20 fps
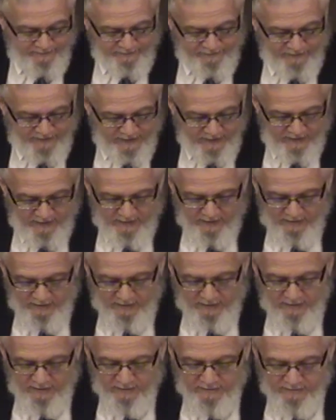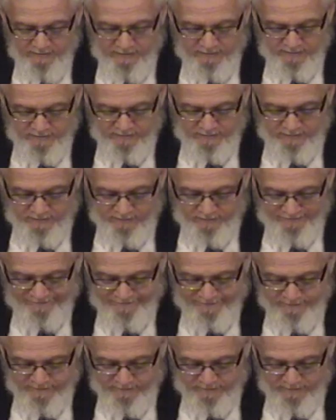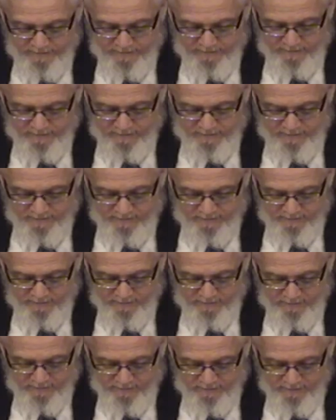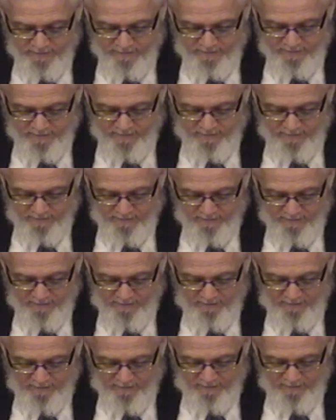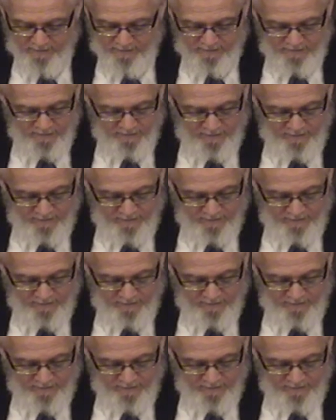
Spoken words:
Nothing is said.